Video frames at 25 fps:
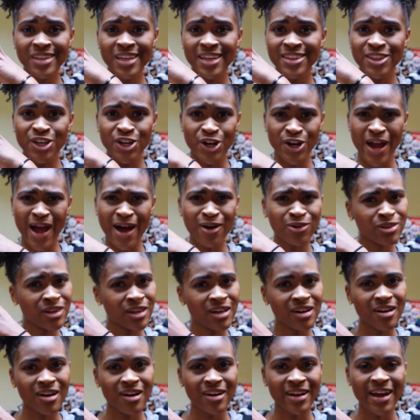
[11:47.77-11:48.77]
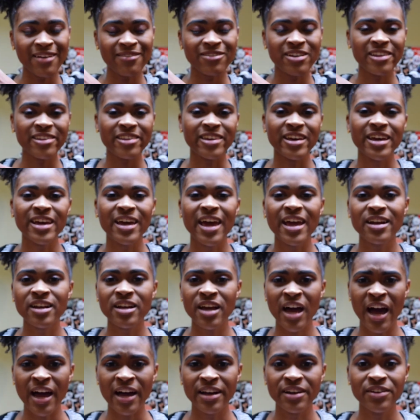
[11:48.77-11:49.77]
their outlook on everything, and
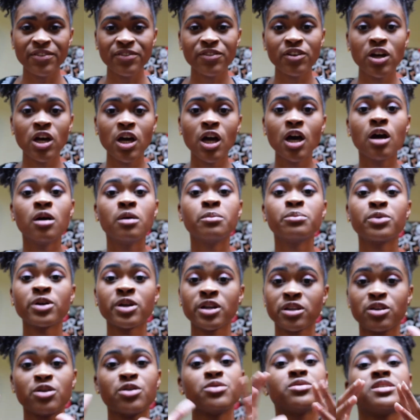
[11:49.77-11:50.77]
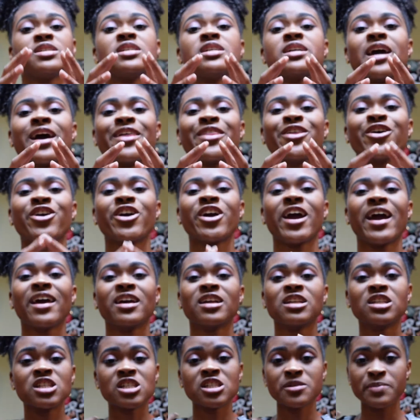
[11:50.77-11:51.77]
kind of bring those together
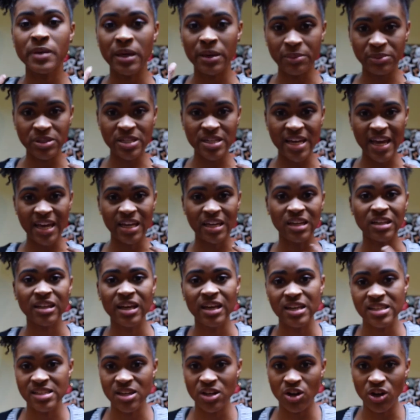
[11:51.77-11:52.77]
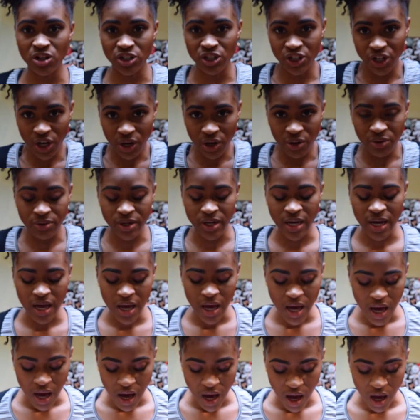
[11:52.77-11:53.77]
and just be able to analyze it on your own.
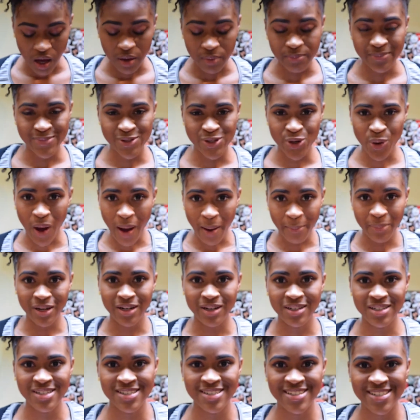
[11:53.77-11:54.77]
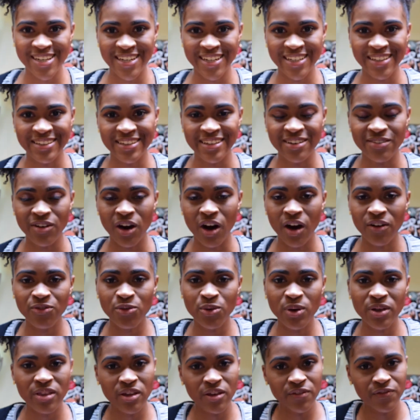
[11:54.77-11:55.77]
So I'm just gonna leave off
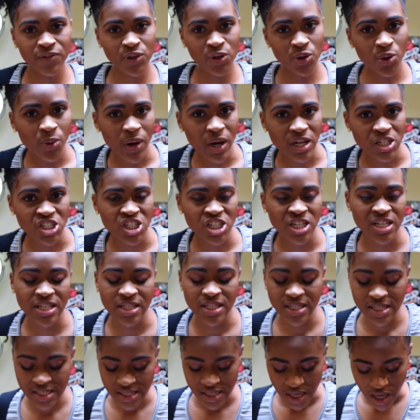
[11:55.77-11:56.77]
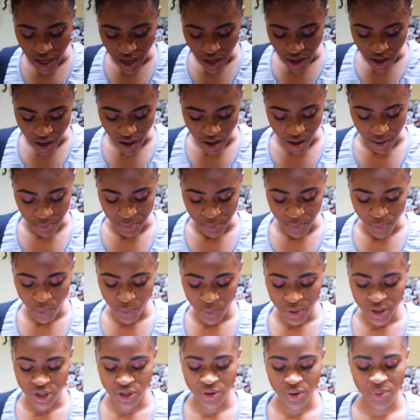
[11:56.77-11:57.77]
with a few questions,
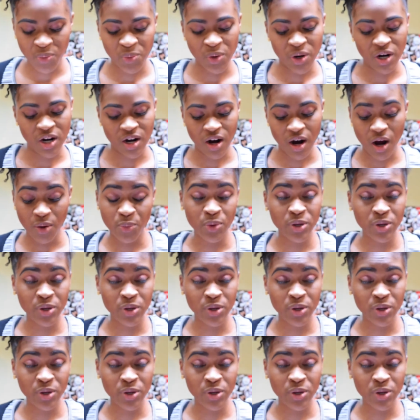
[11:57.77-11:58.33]
which are